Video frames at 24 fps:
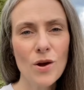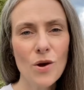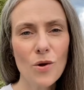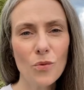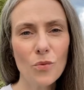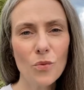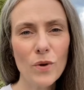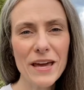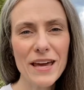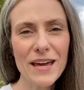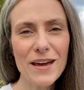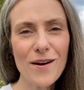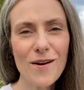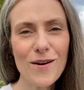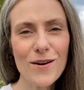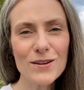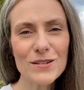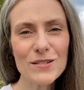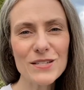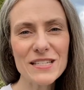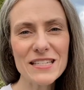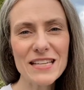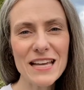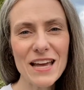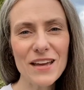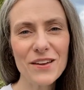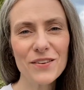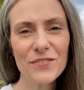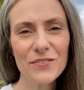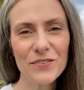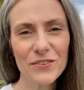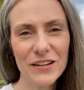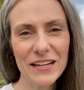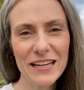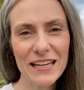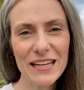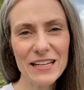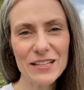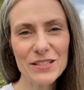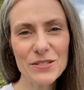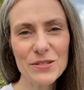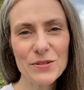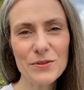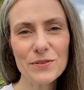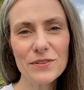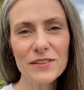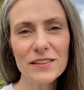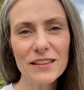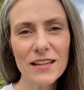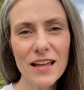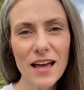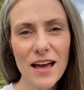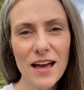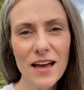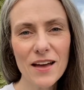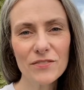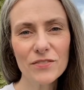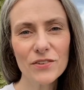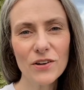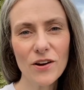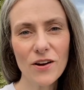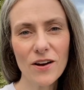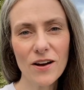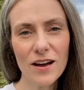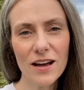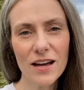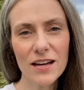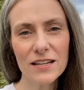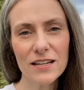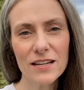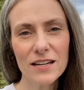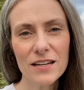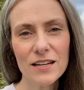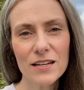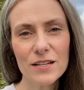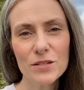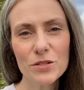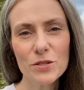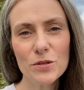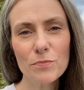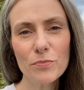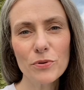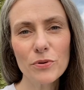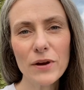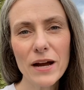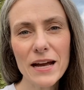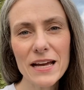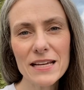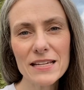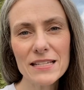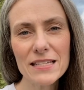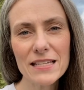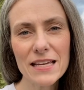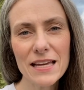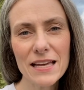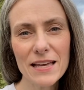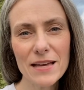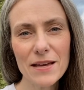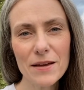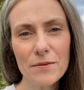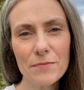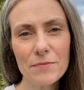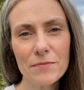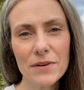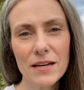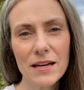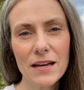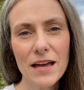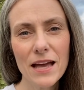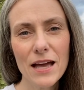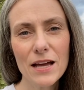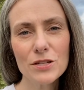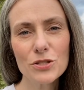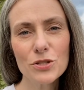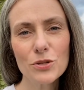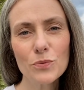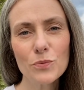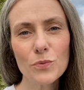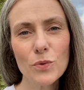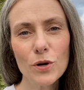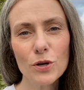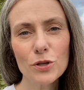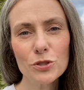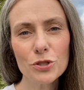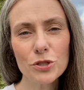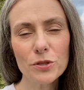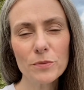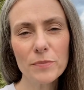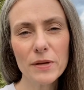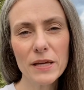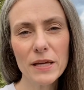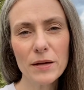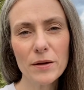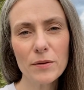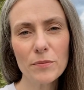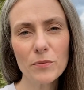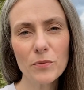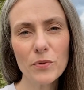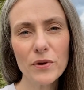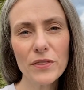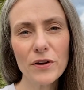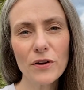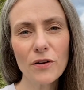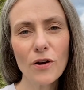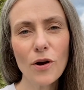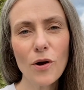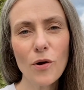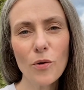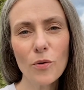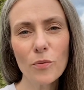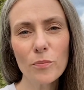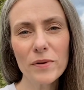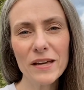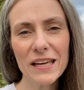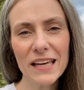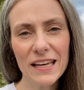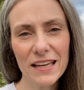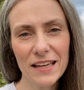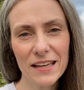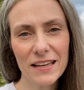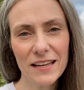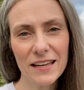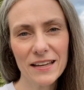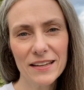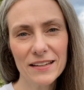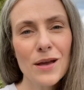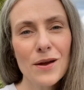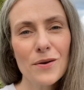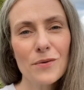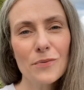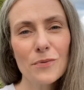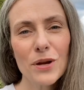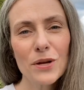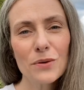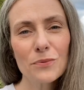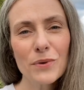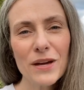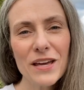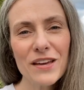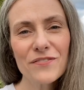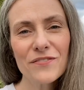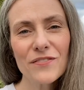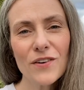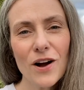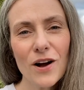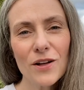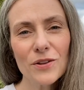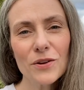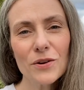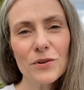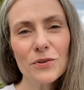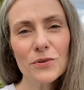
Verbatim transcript: We are set free to love God, to praise Him, and to worship Him with our whole being. When we follow